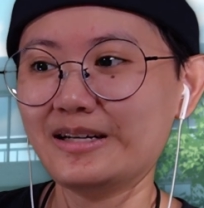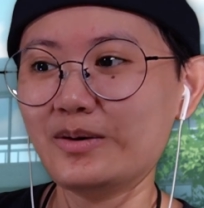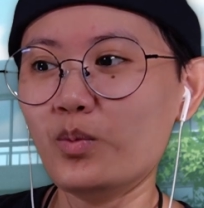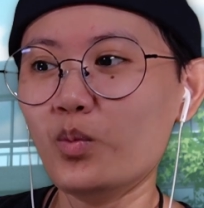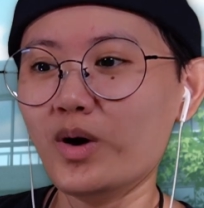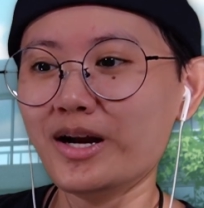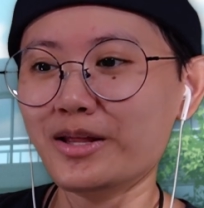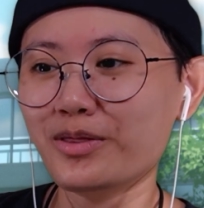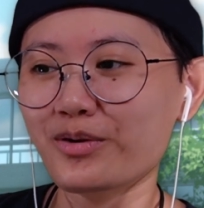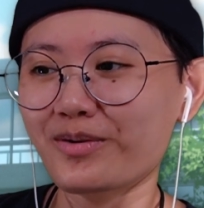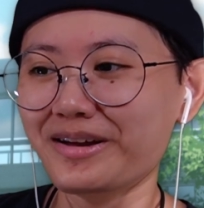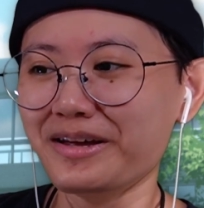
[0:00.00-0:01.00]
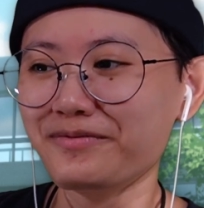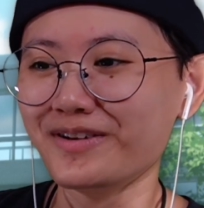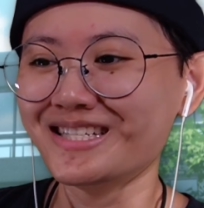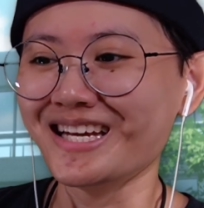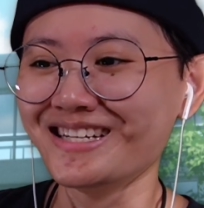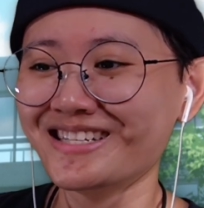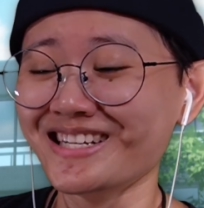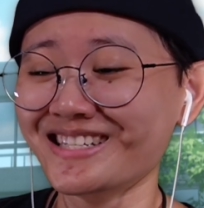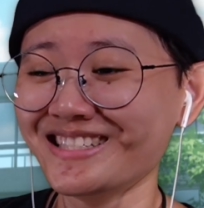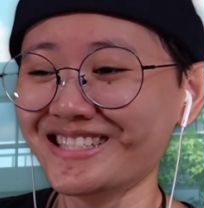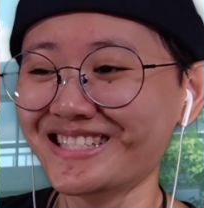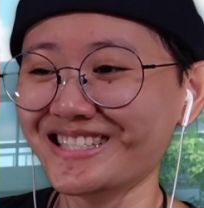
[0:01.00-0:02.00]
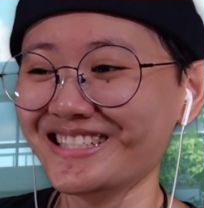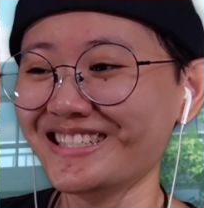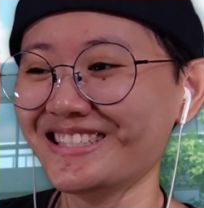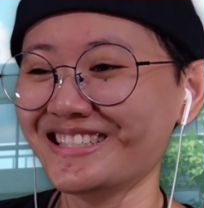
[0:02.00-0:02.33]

One in three invitations.